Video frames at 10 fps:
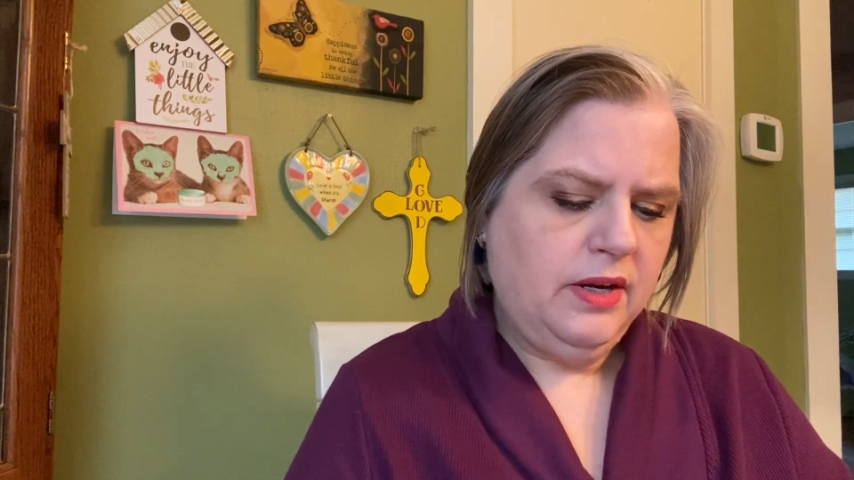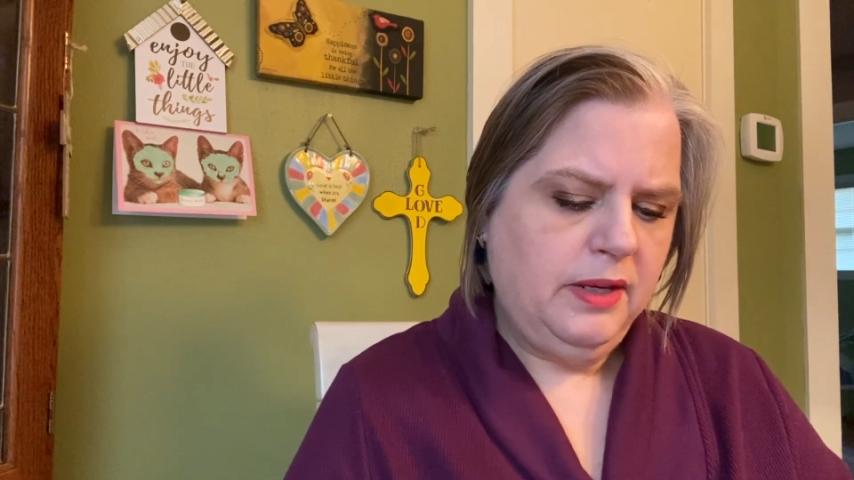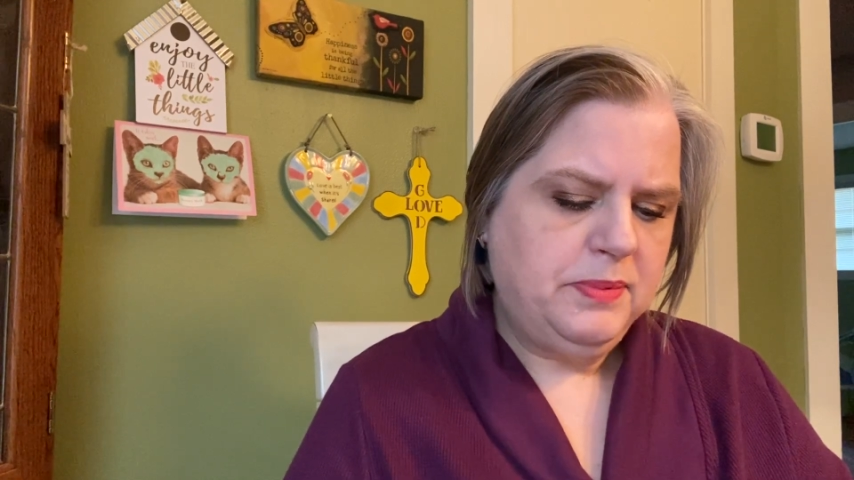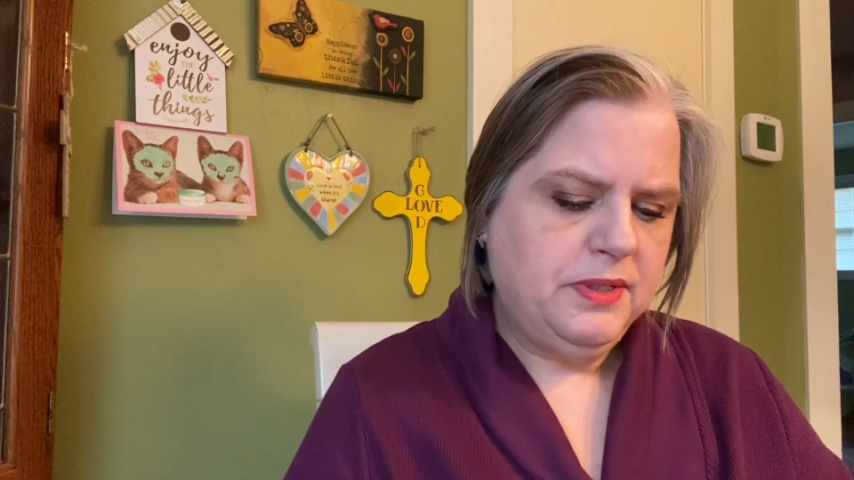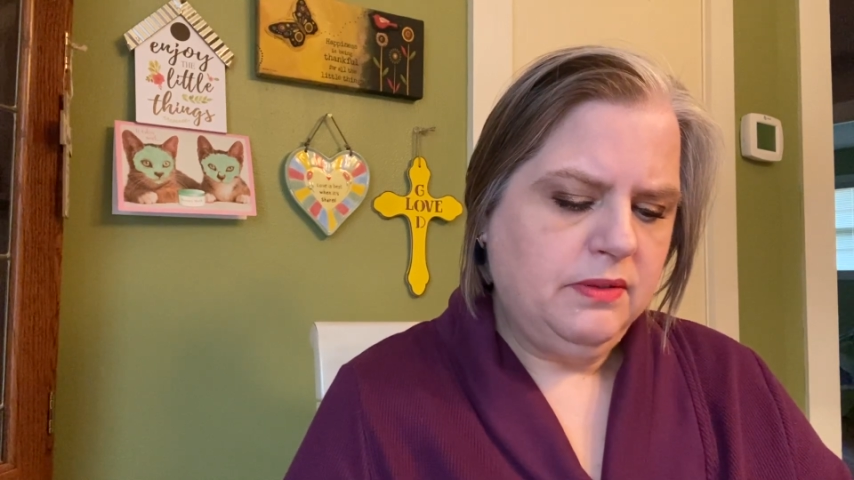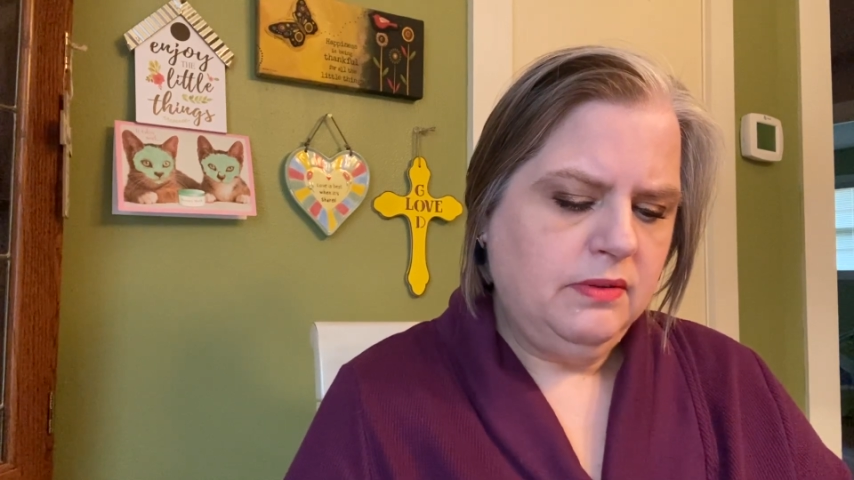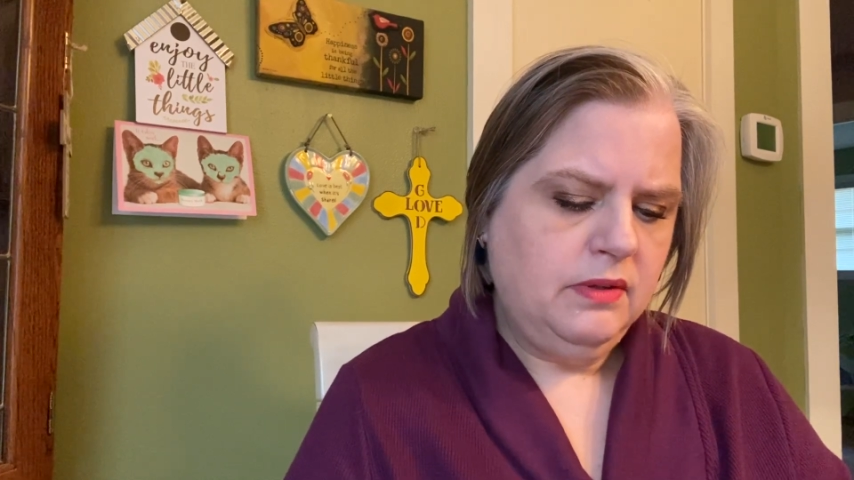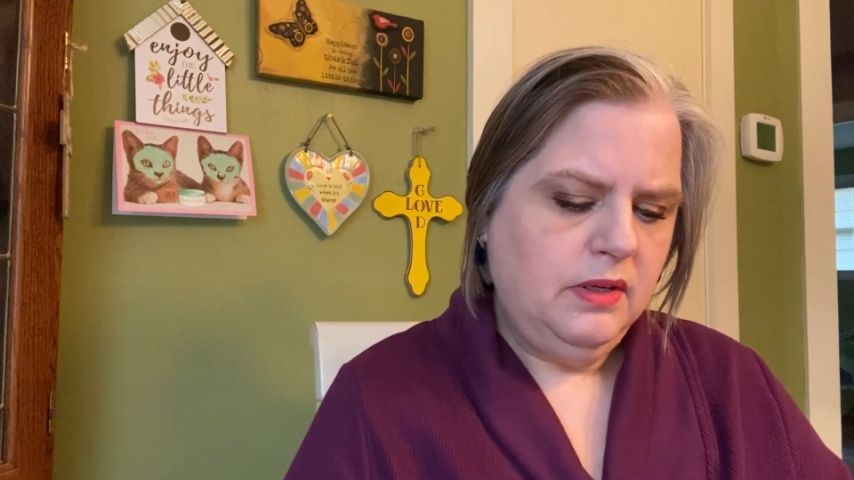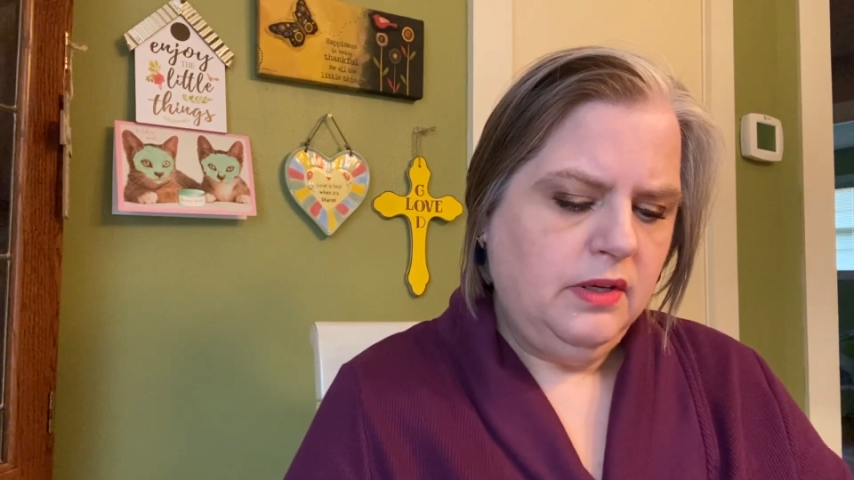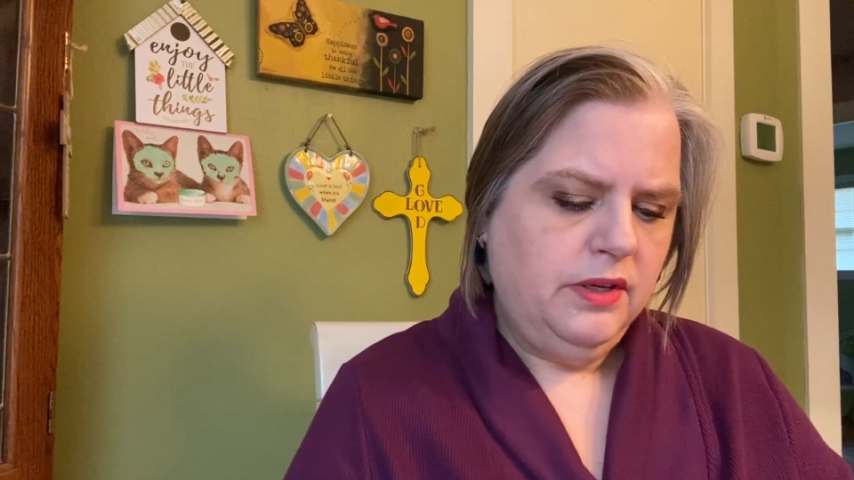Gibson,
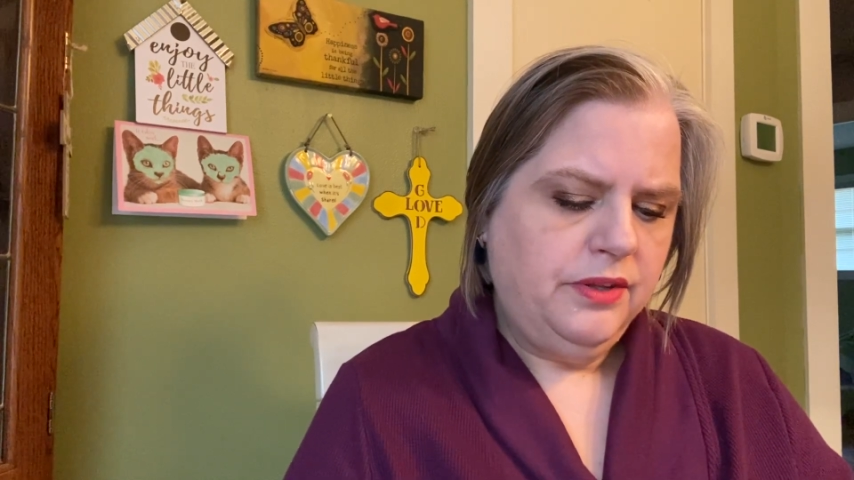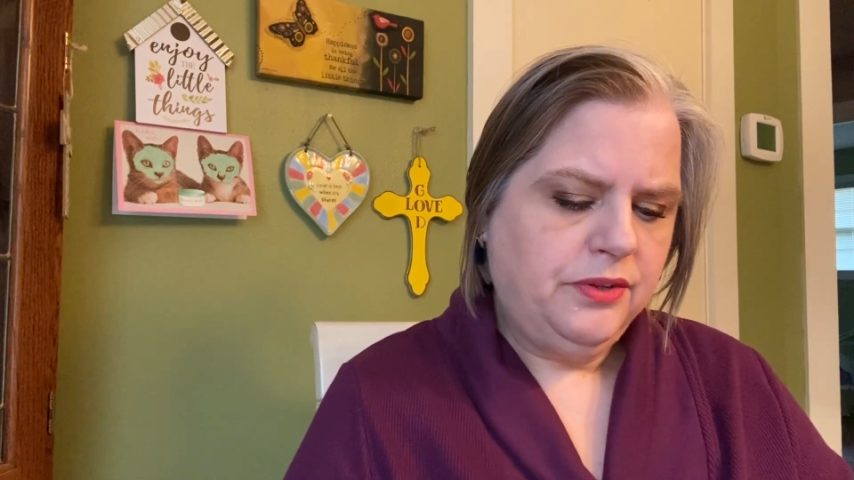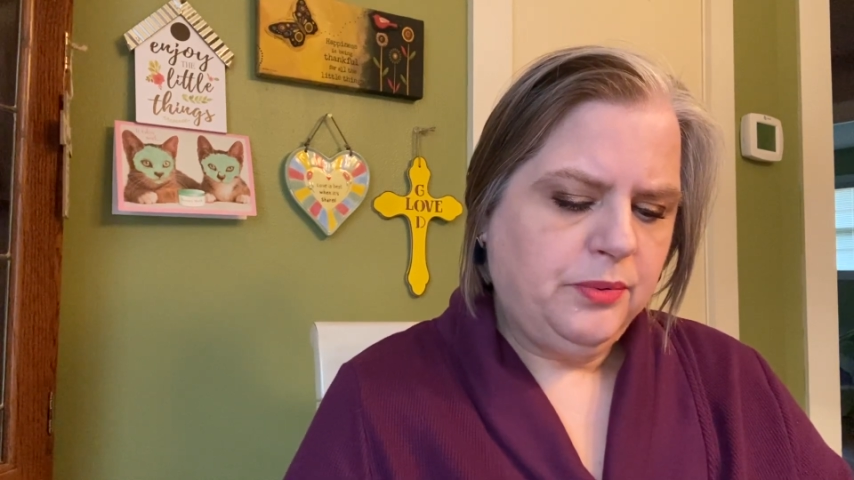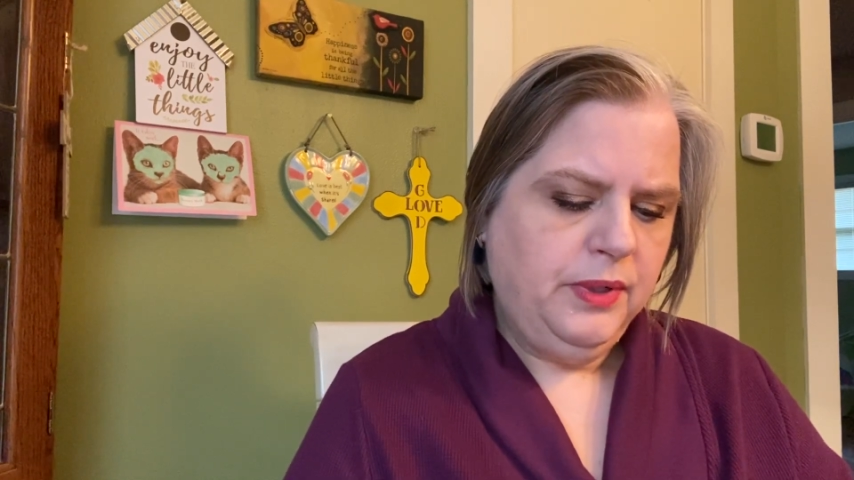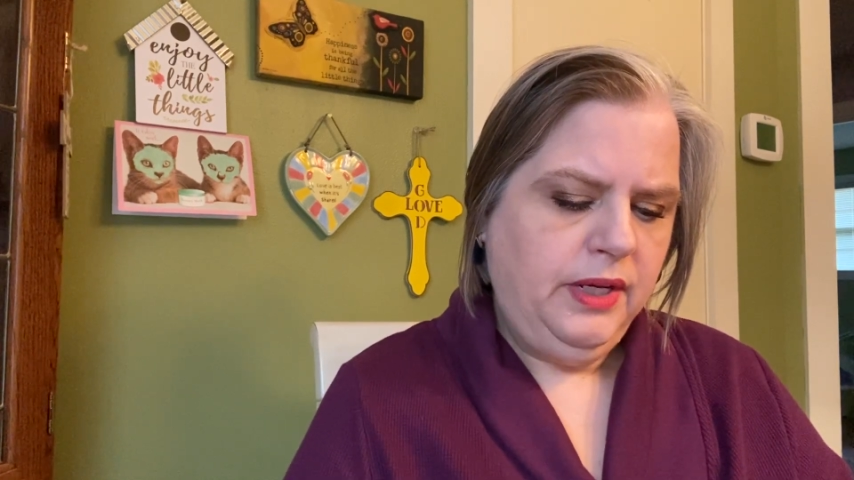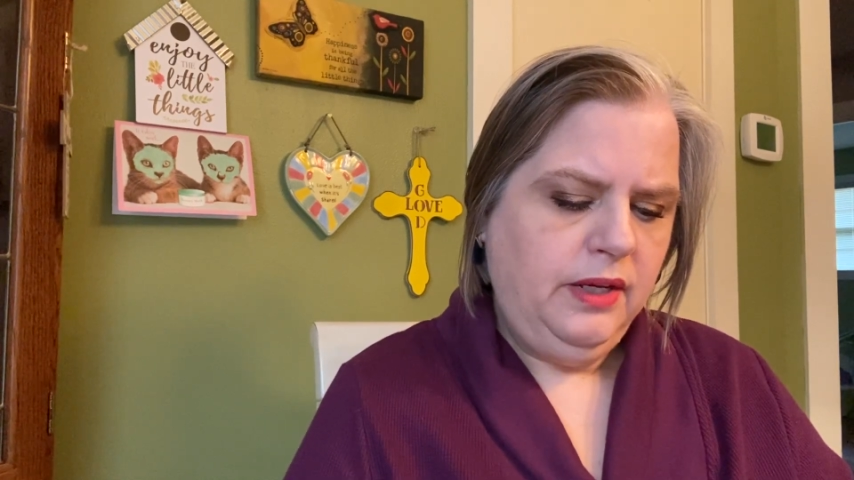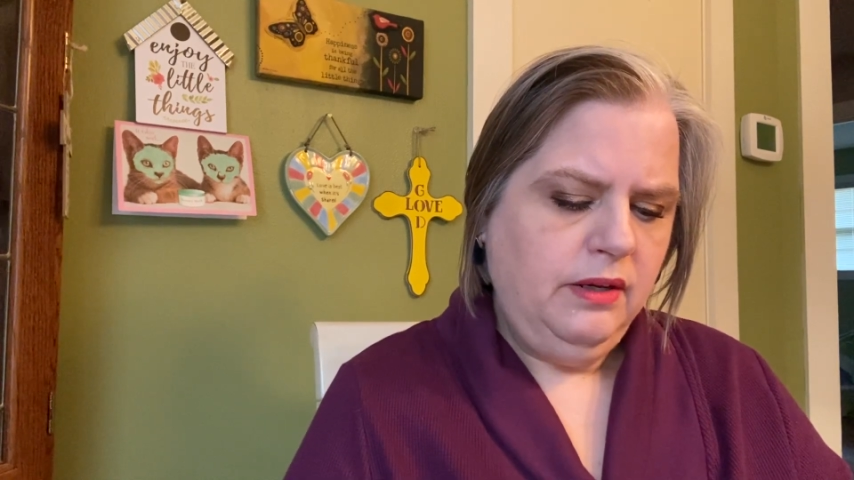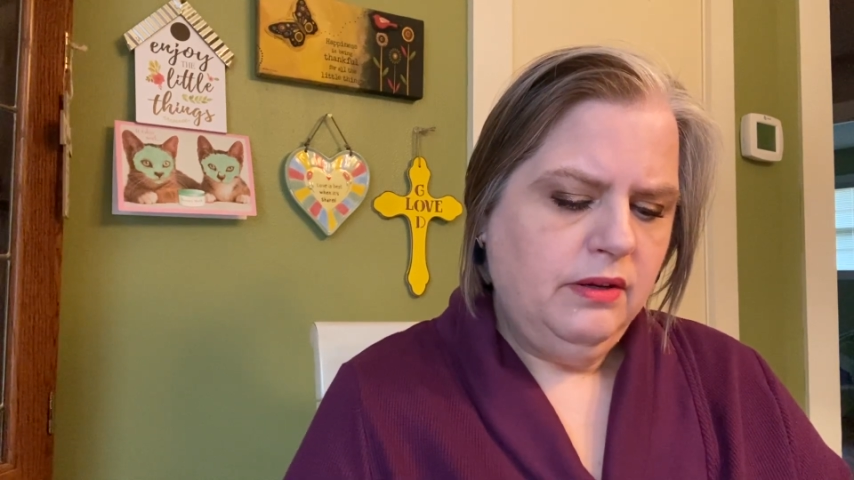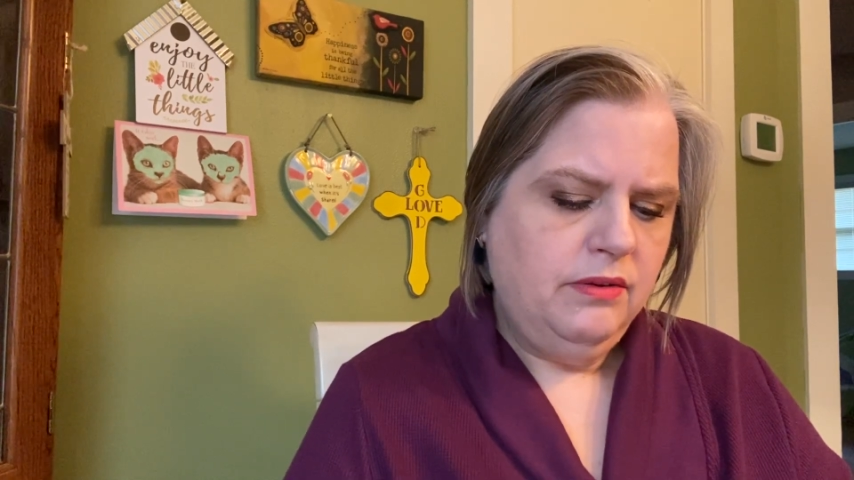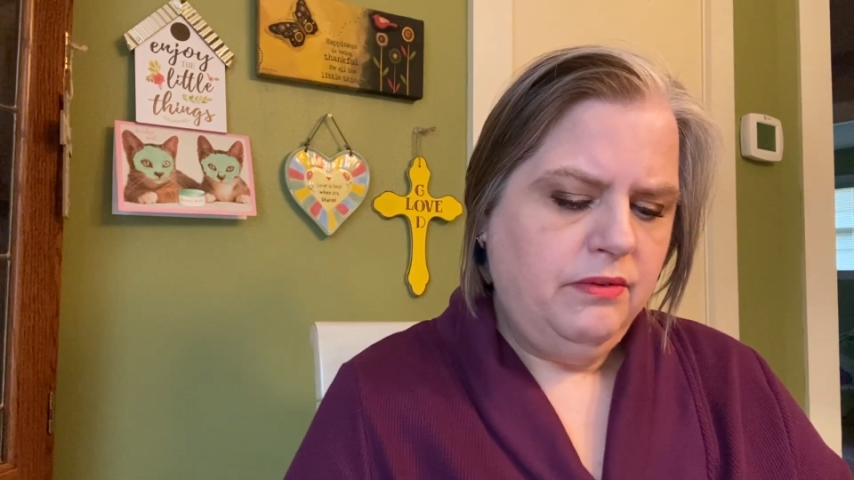three